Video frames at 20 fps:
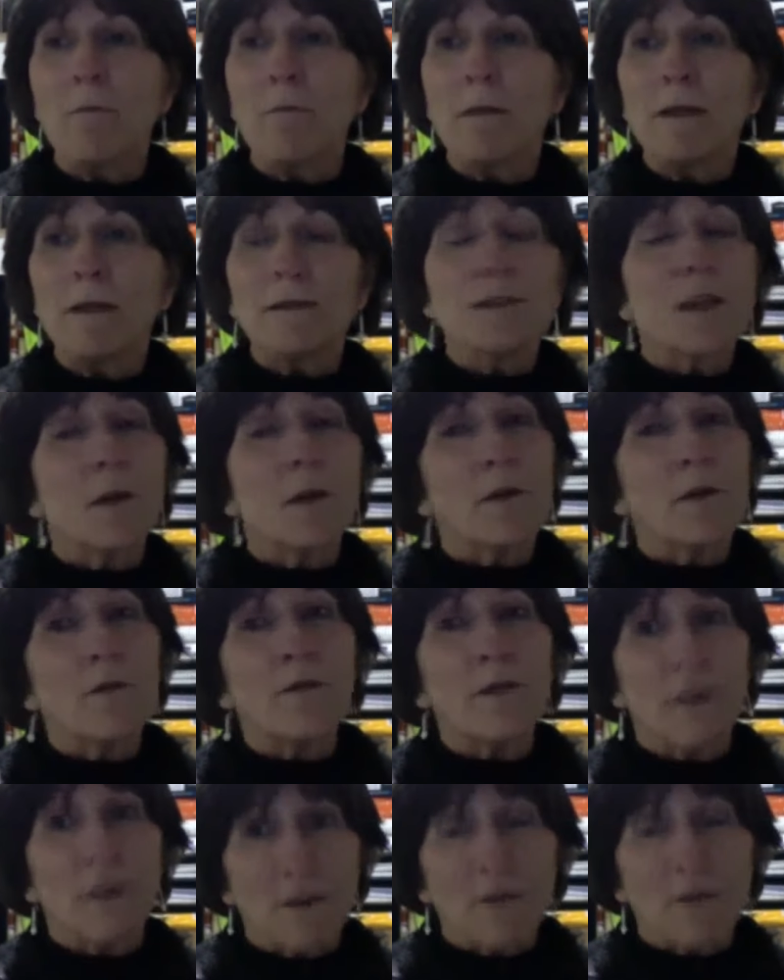So
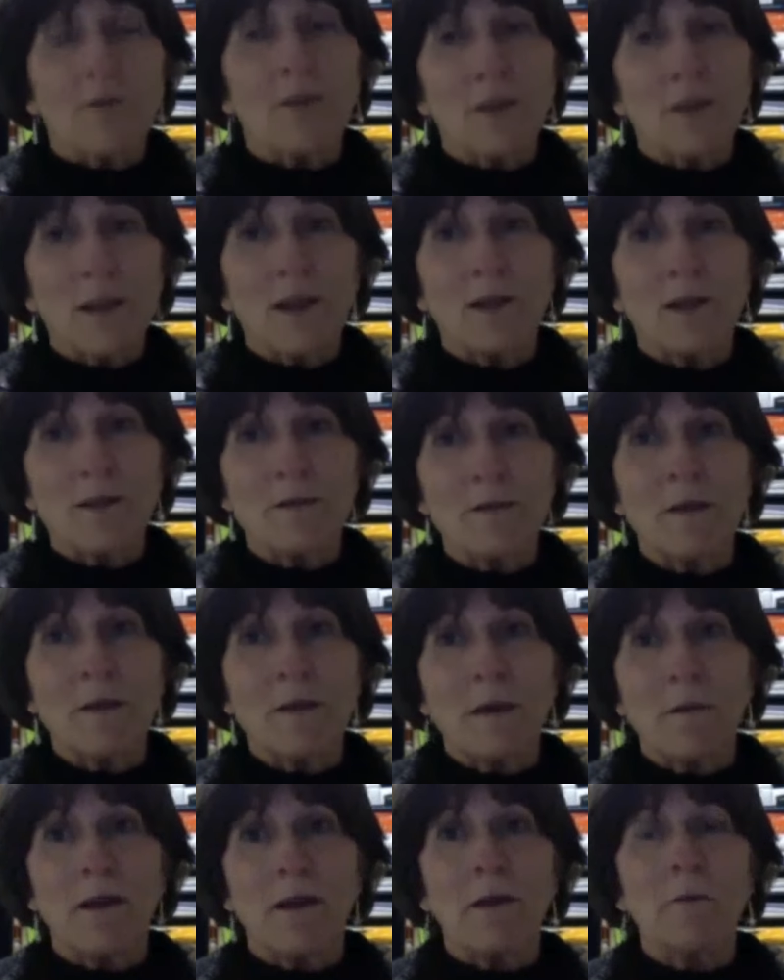for those
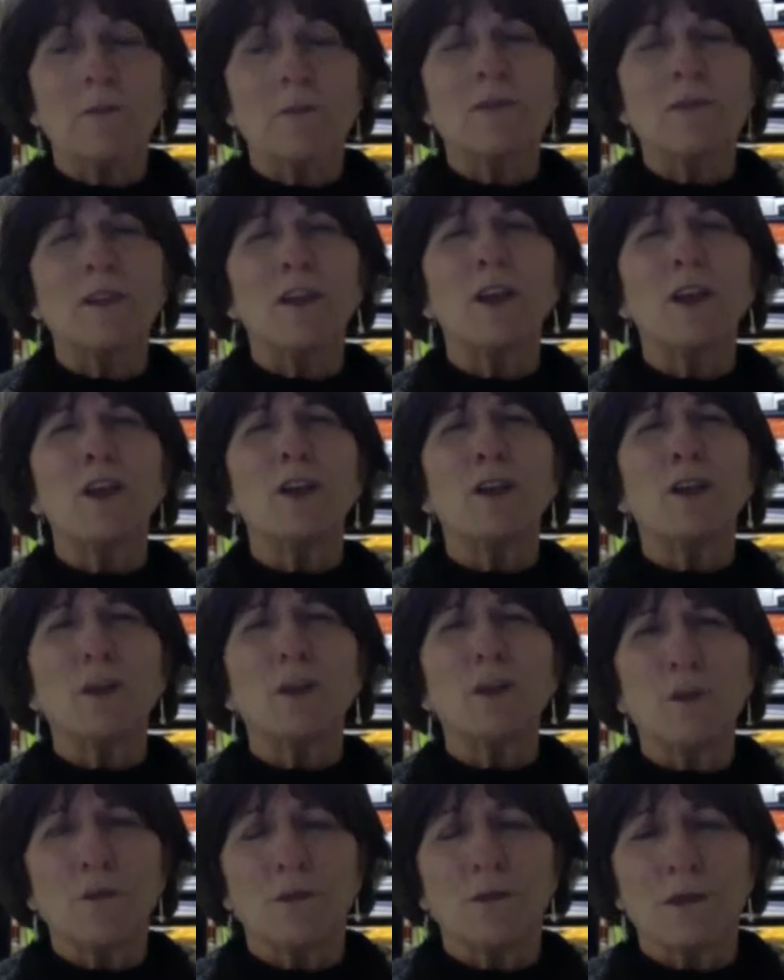people, it was a
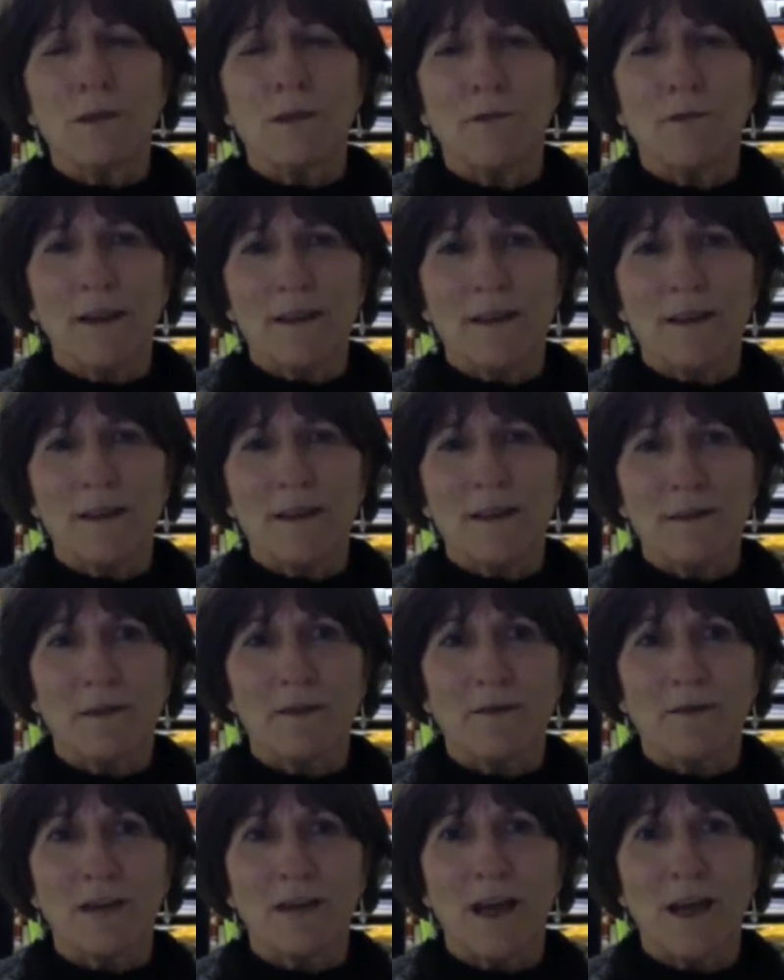huge
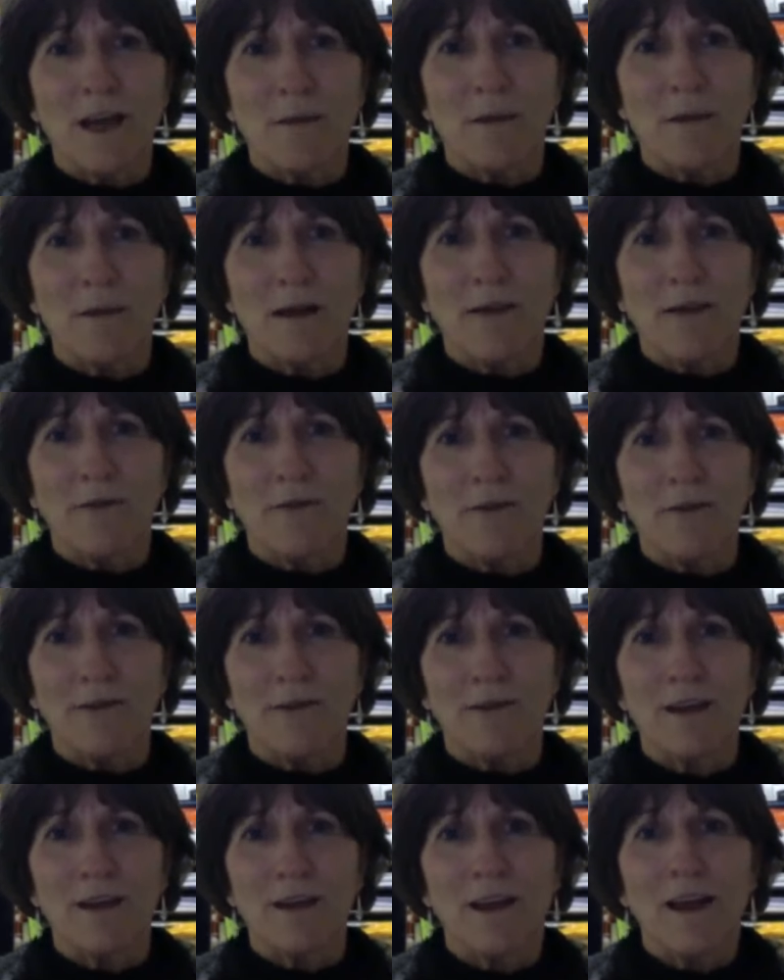investment of time and
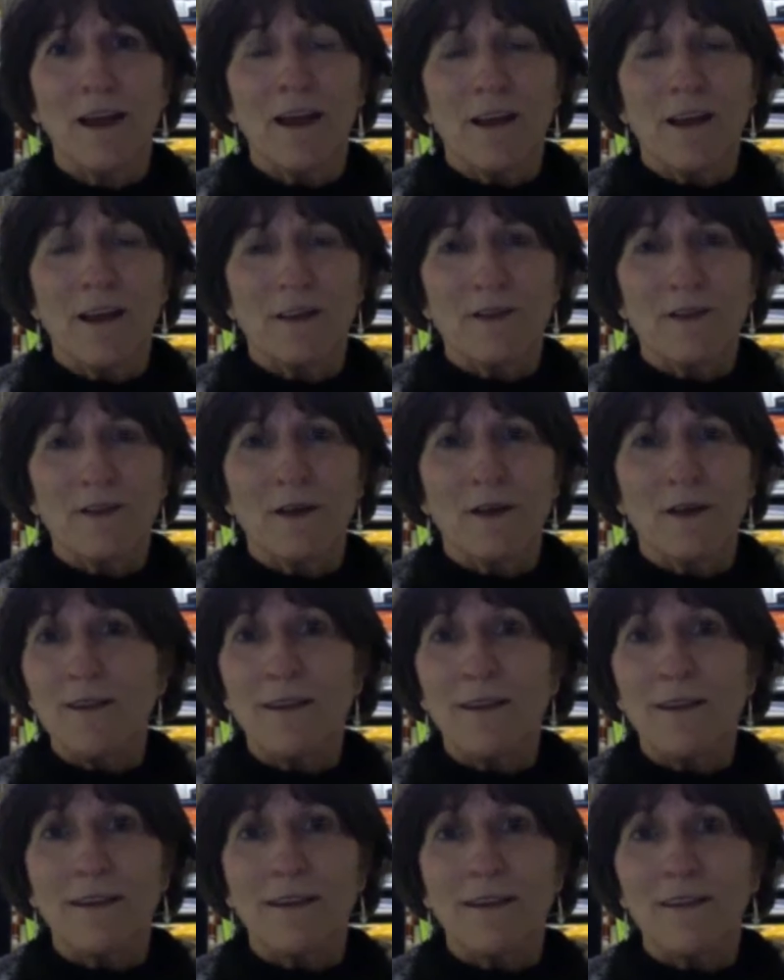effort. So I
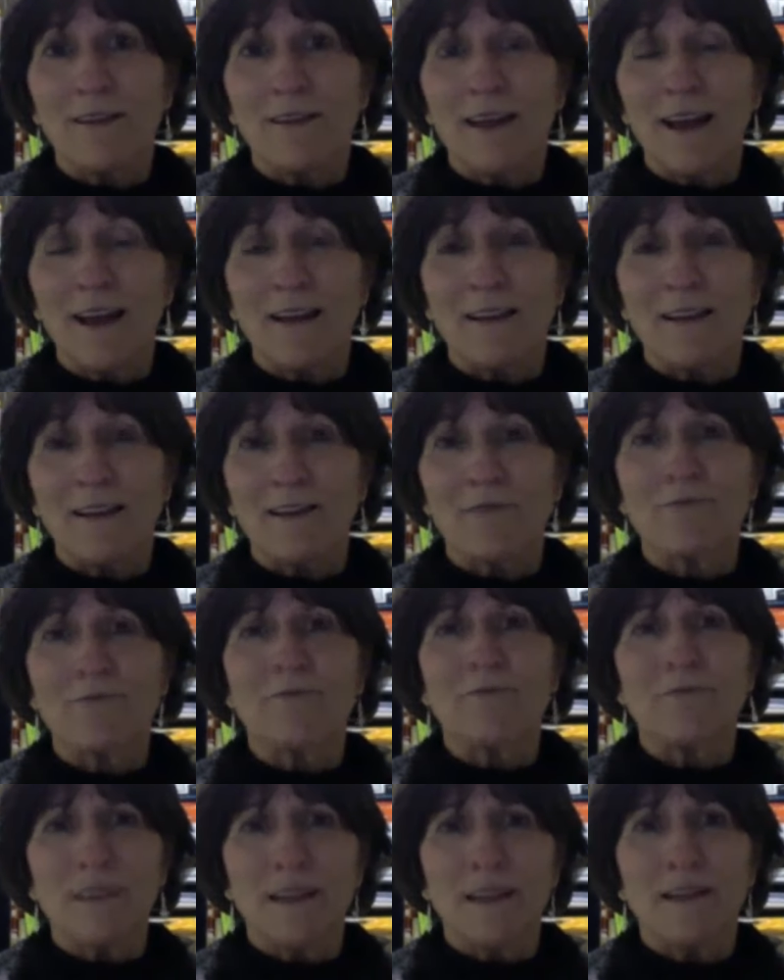think that is
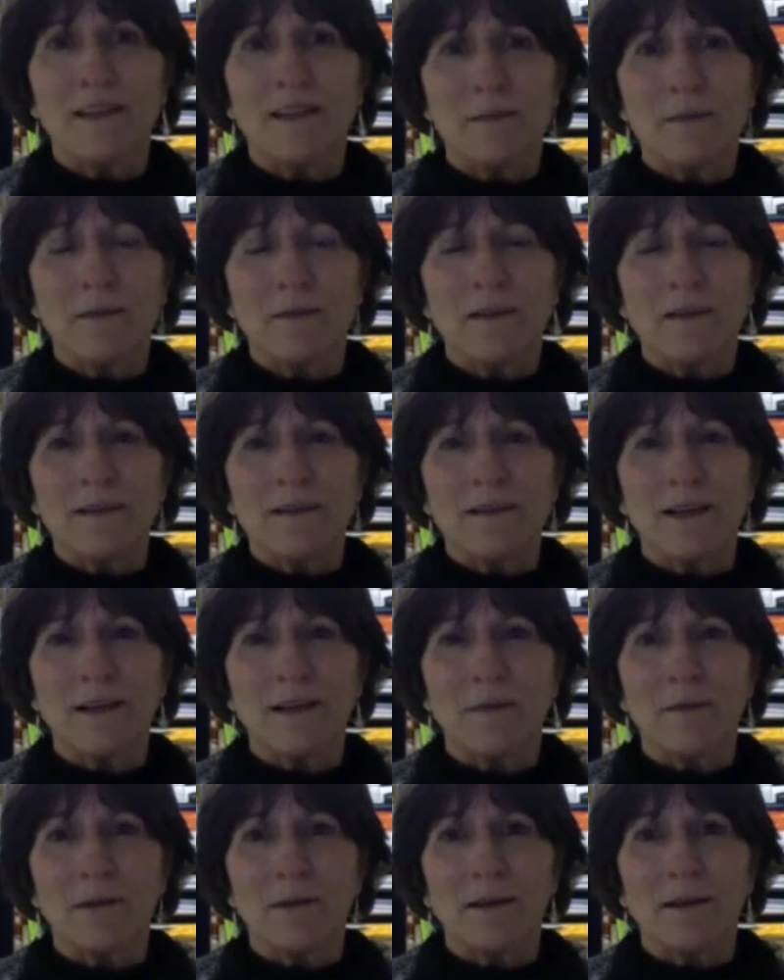really to be
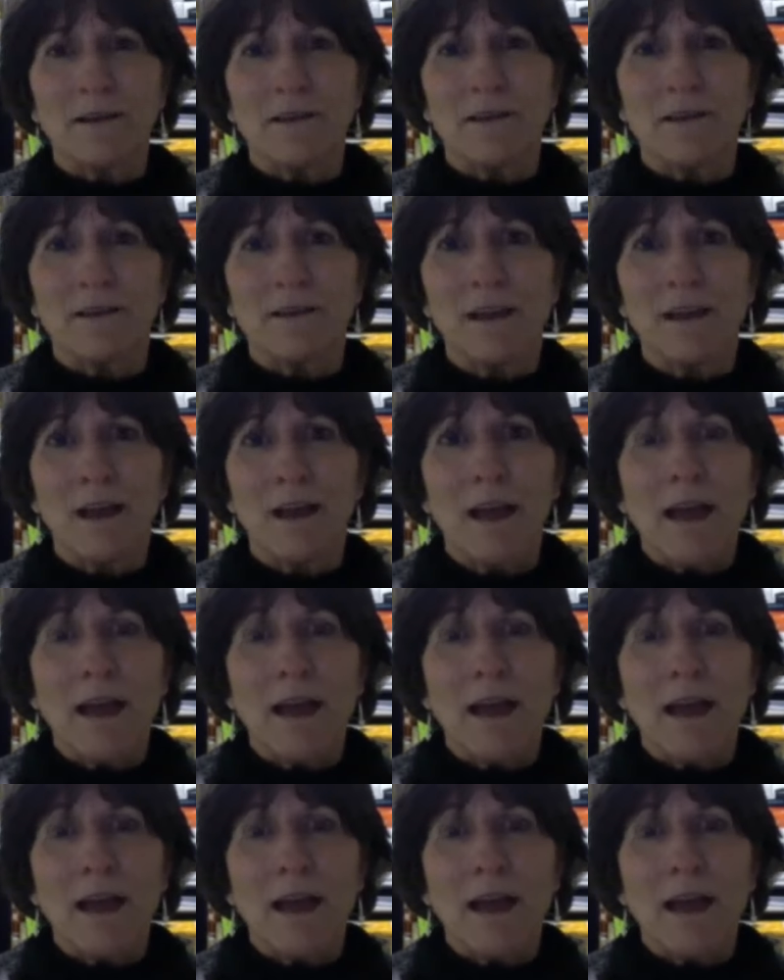celebrated.